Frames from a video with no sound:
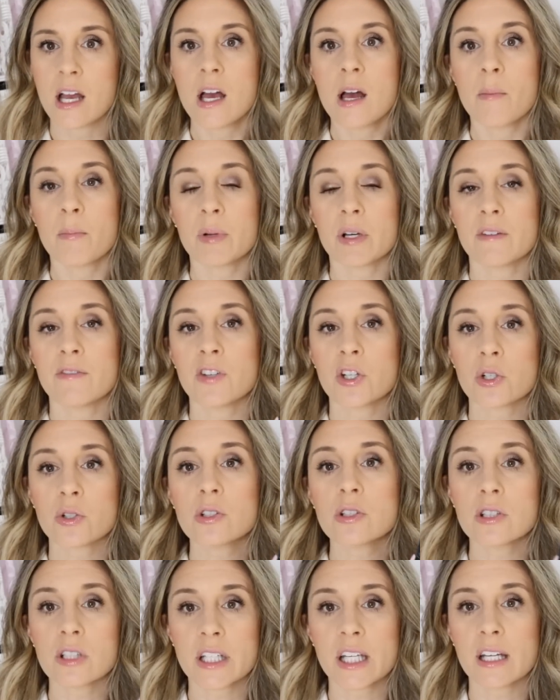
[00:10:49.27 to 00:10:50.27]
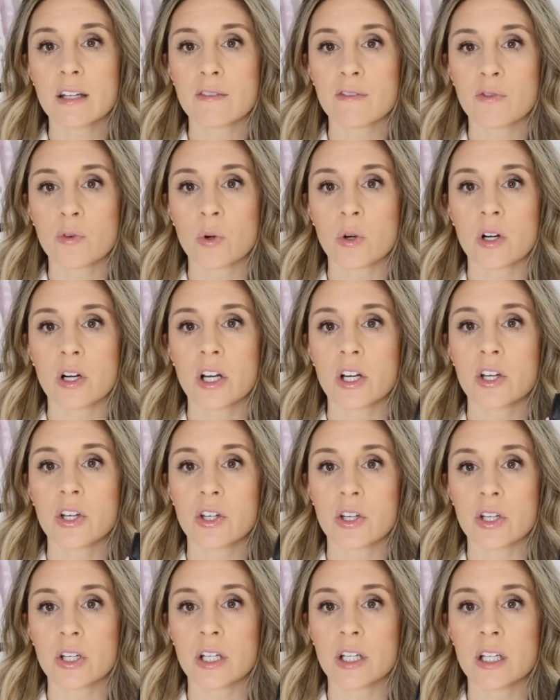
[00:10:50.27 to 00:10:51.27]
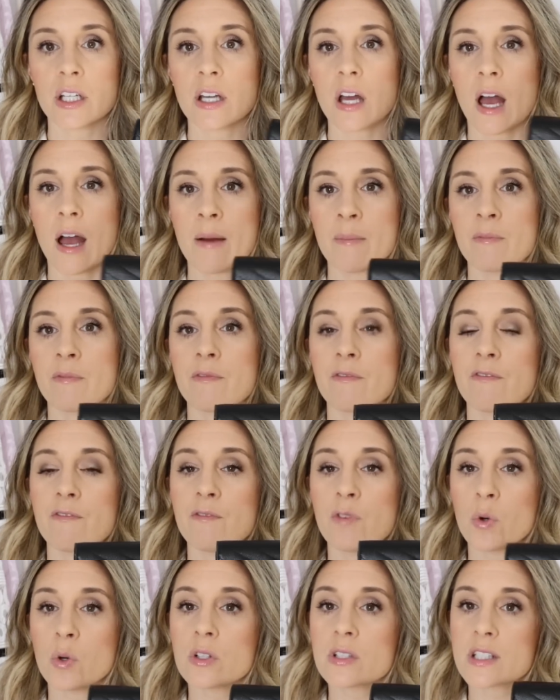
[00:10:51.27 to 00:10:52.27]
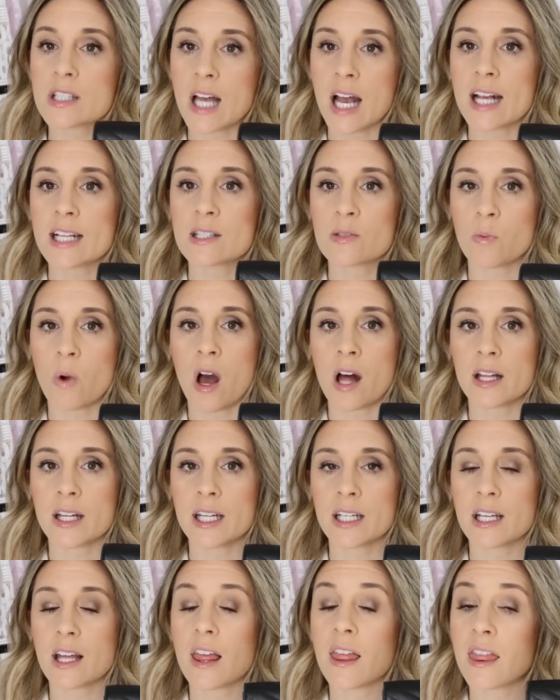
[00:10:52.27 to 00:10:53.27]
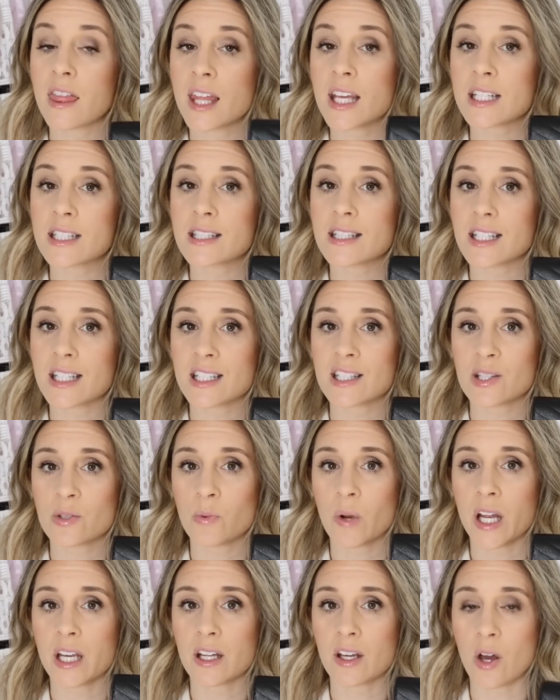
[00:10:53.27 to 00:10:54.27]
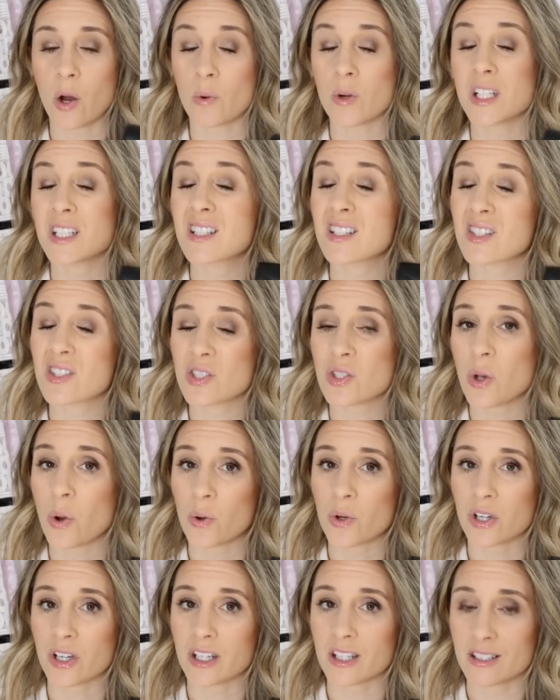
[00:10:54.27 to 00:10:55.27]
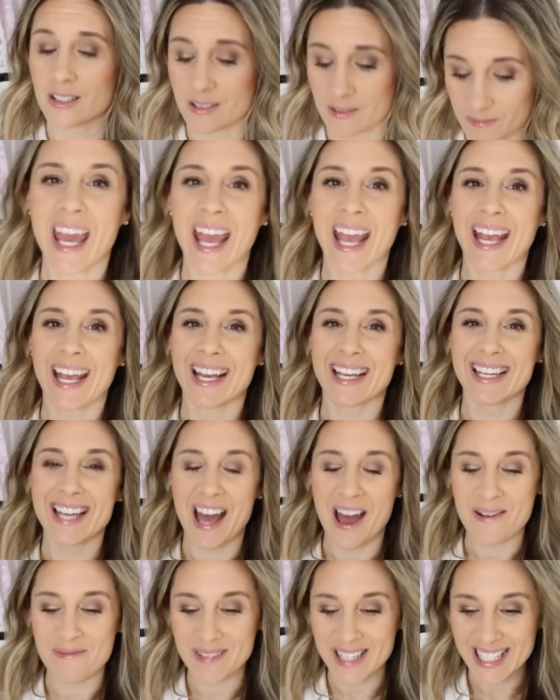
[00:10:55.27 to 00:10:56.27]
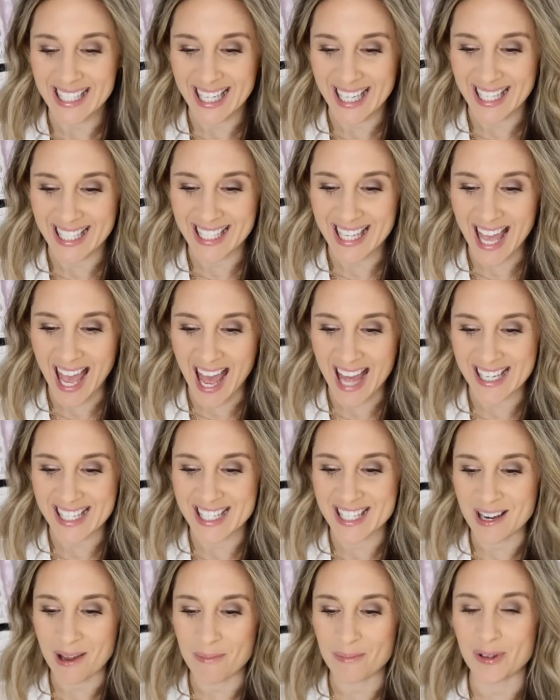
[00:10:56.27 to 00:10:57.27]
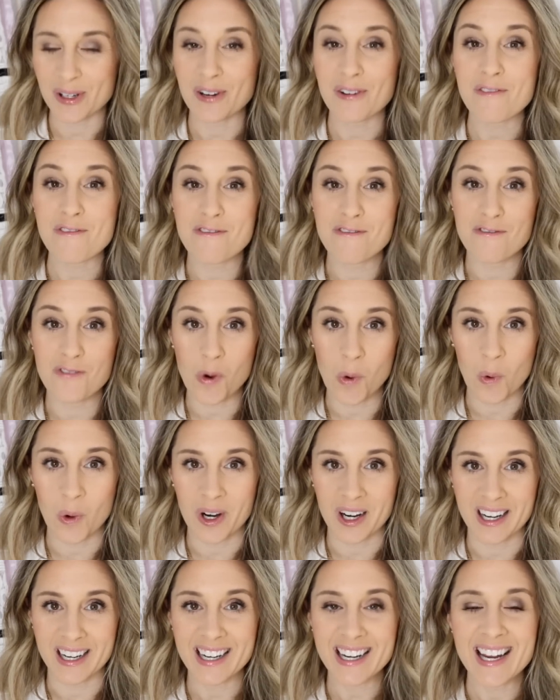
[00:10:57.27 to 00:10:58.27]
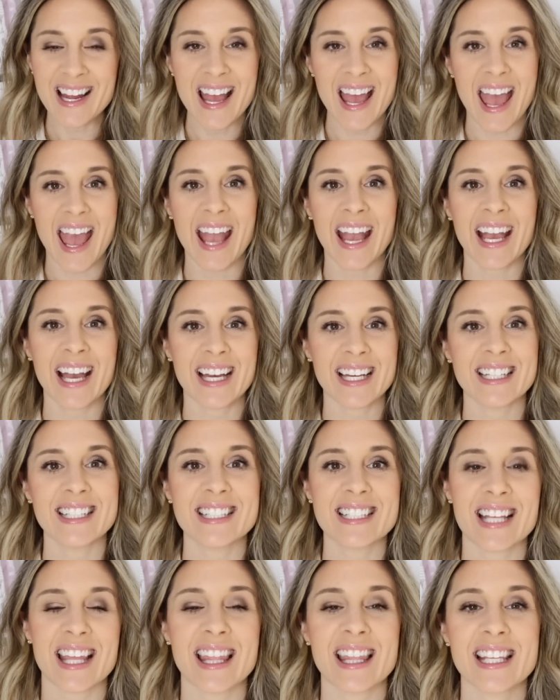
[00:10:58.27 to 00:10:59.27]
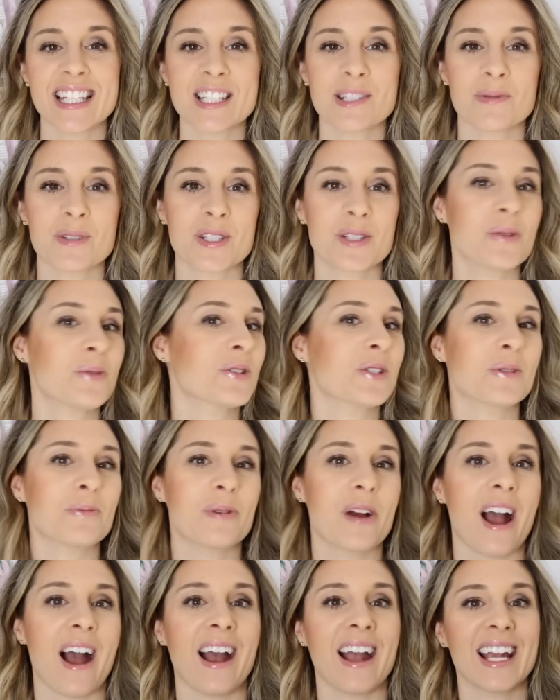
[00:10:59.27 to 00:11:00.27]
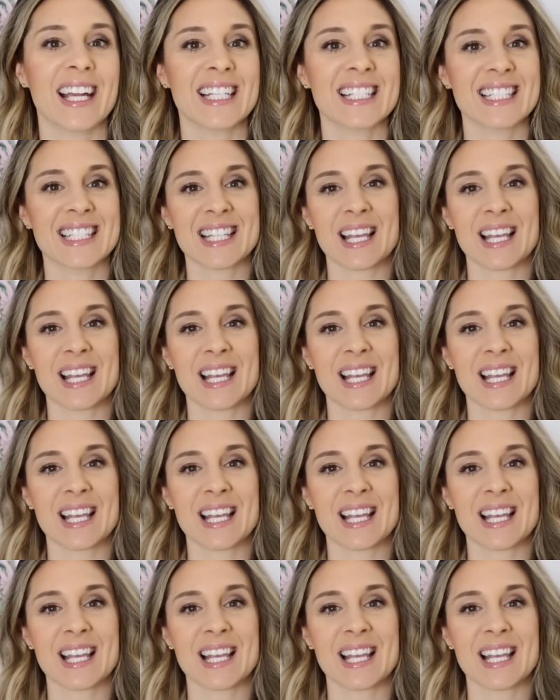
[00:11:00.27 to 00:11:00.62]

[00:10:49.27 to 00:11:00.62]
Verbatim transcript: but if you're looking for a good um, full-size wallet, this is the way to go. It's so good. Okay, coming in at number four, and this was no surprise